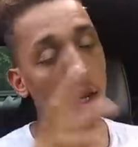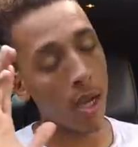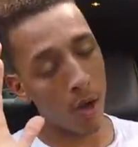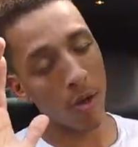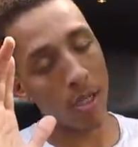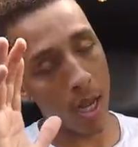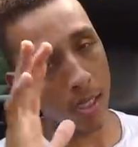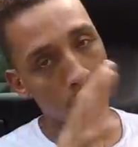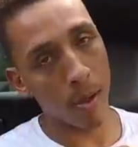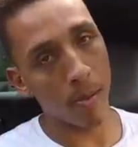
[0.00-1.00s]
Got all
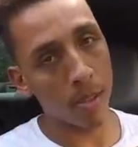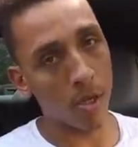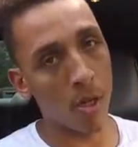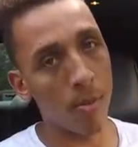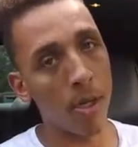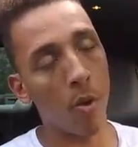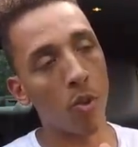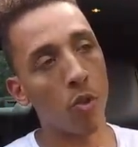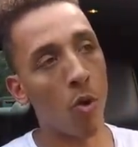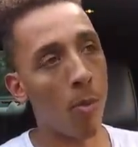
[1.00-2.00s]
sizes, baby. So let me know
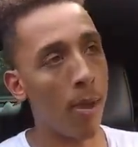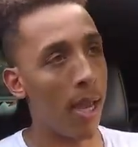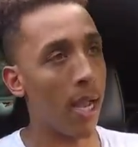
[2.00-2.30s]
what you want, man.